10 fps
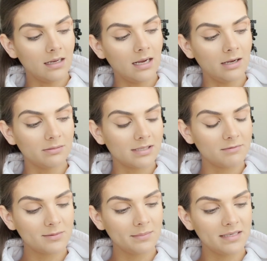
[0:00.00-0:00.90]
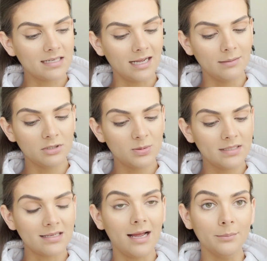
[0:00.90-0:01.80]
I always have to split my time, which
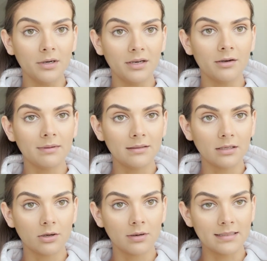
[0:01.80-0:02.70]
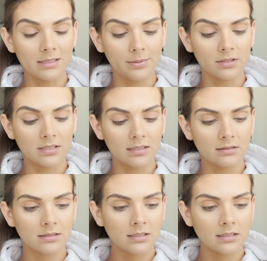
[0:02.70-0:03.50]
means I'm running around like a crazy person.